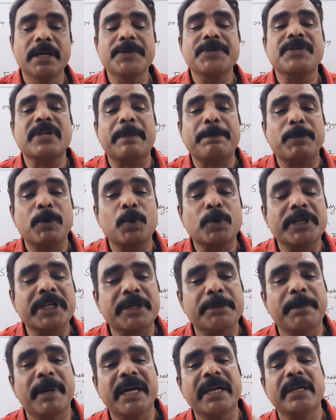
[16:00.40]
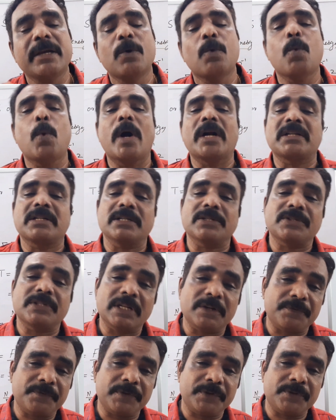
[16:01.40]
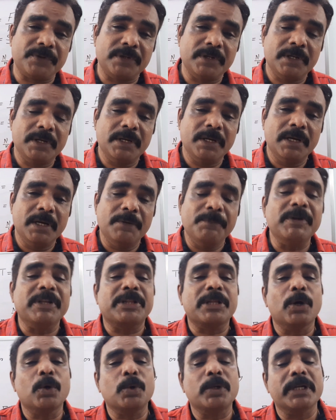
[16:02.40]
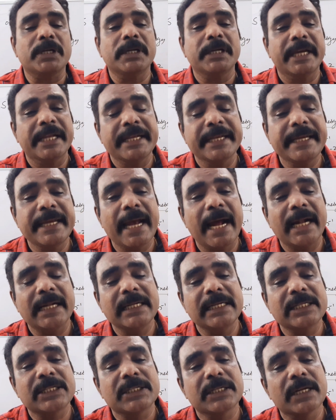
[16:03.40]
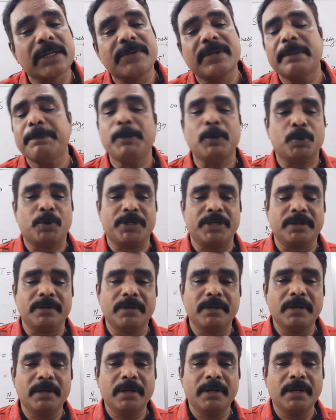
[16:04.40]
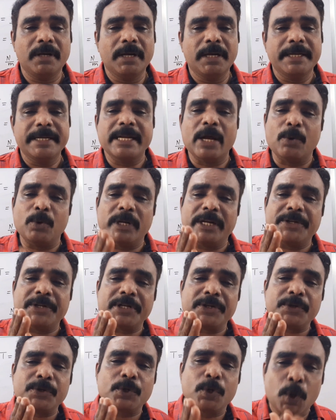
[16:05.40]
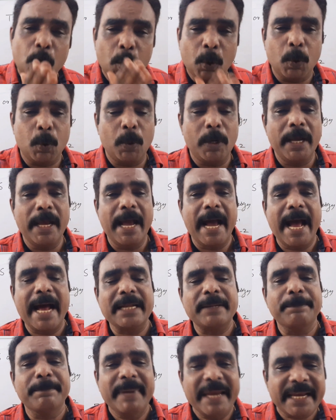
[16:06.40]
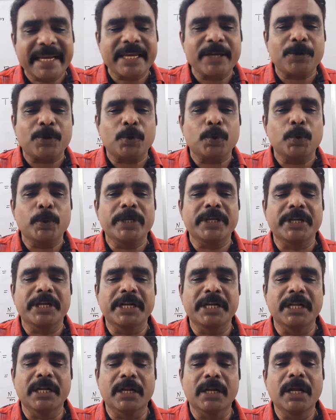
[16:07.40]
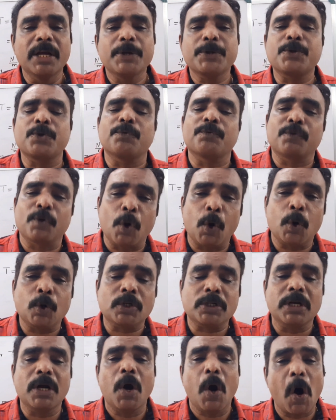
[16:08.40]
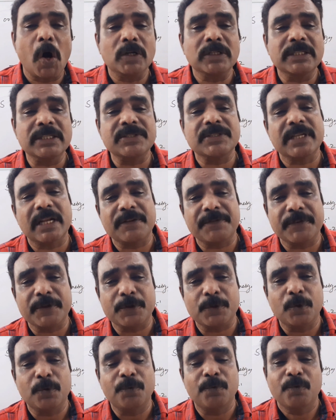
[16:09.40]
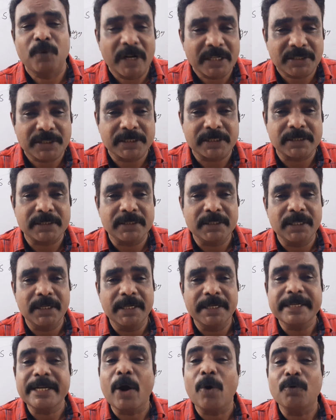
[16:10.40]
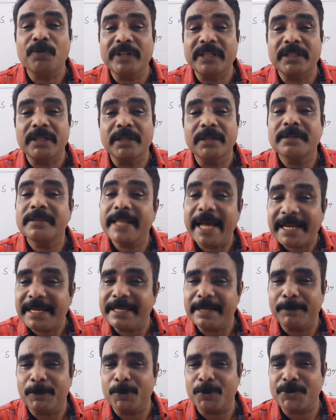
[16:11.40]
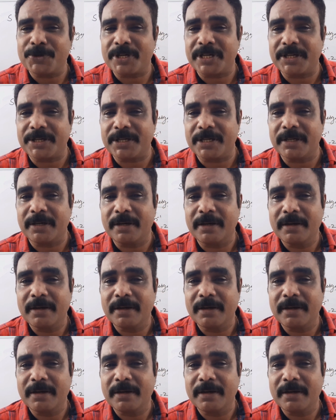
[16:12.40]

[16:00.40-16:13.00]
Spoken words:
supported by water surface without any additional support. Now let us go and make a sewing needle to float on the surface of water. Now with that demonstration.